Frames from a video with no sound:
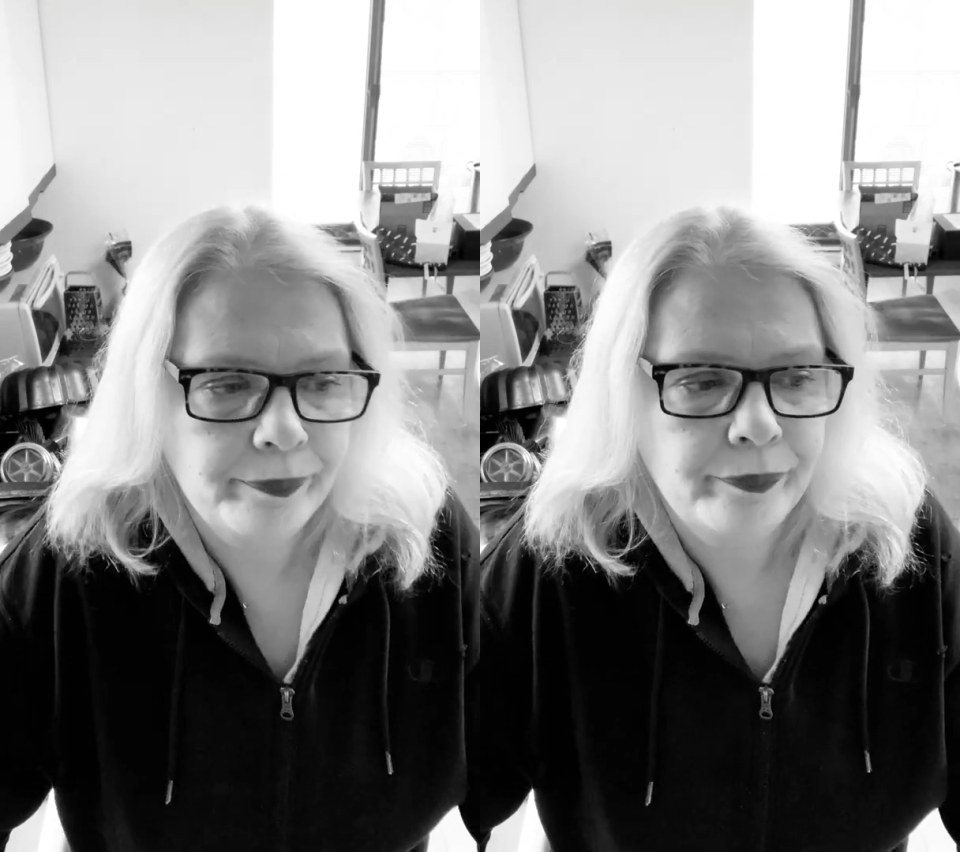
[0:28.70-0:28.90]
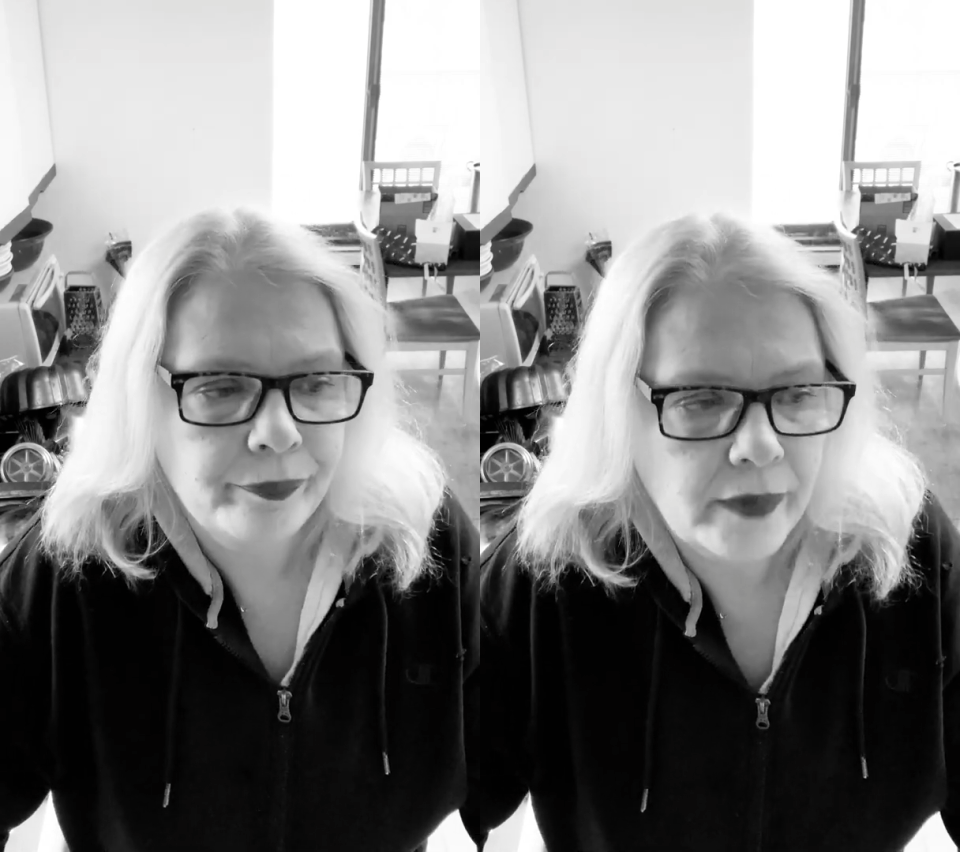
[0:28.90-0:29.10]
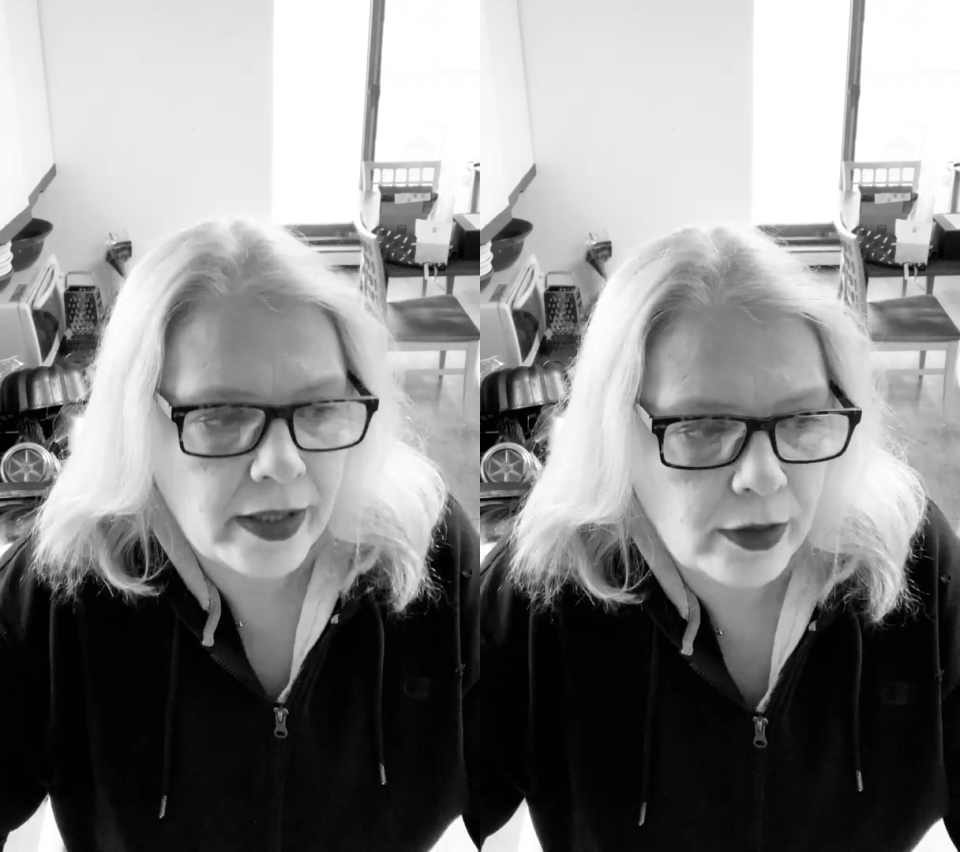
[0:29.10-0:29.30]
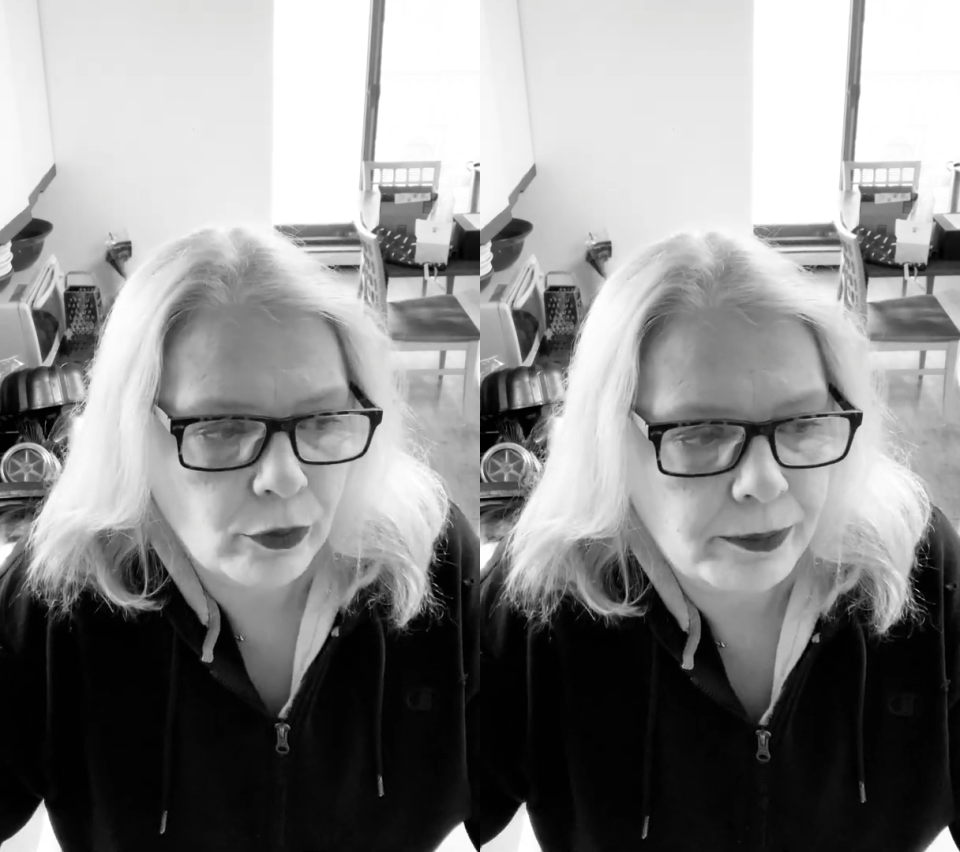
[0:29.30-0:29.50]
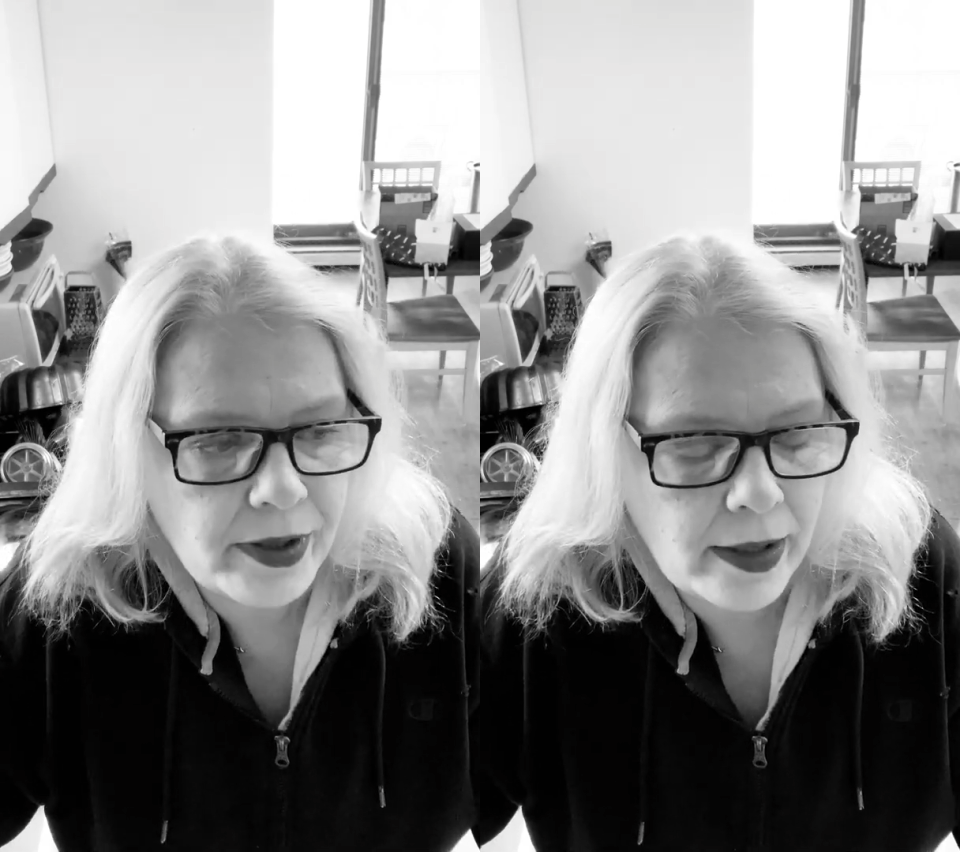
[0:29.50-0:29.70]
dining
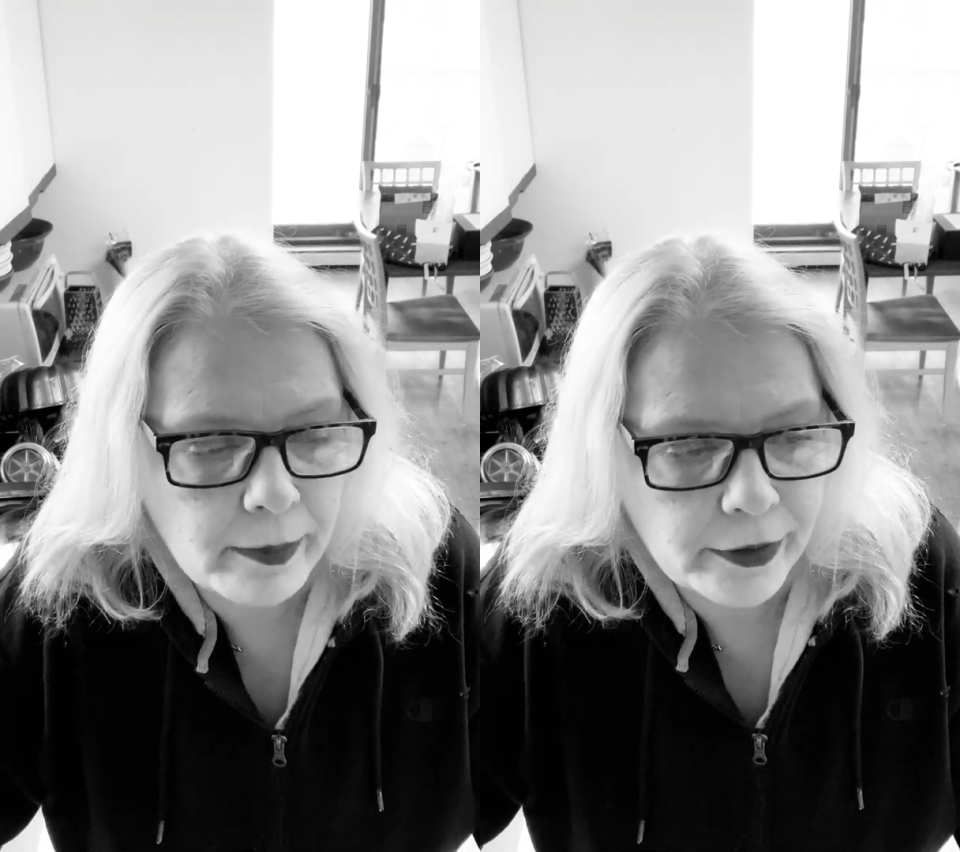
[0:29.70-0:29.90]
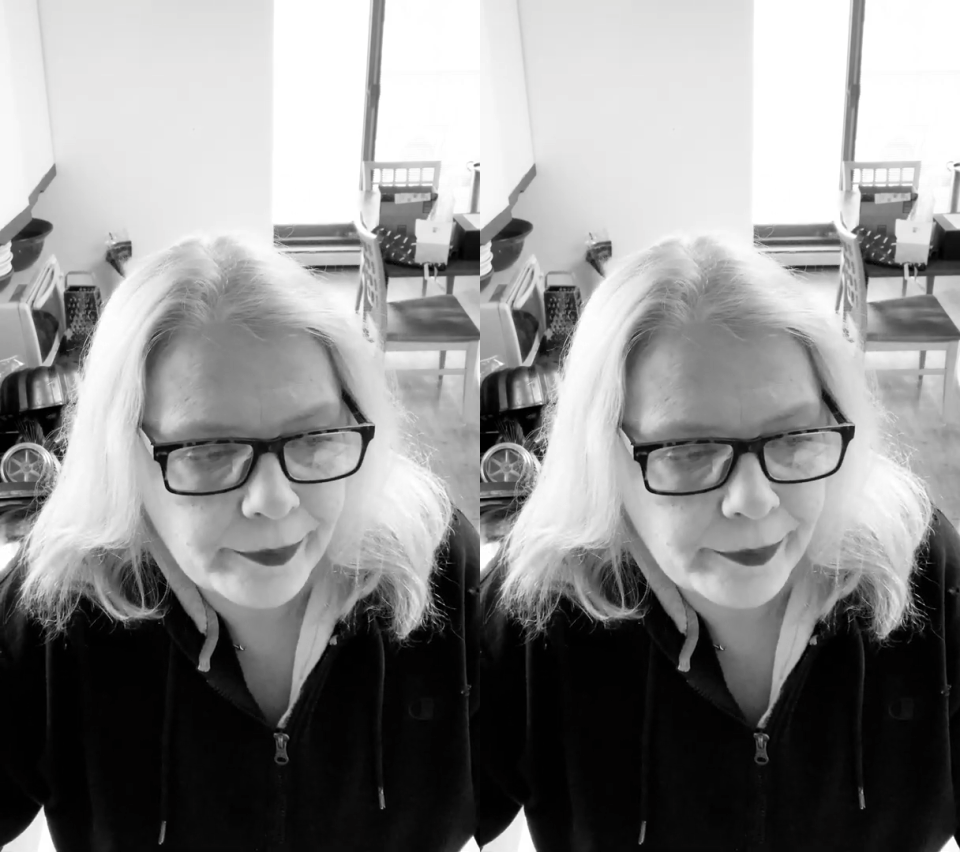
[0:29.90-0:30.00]
room table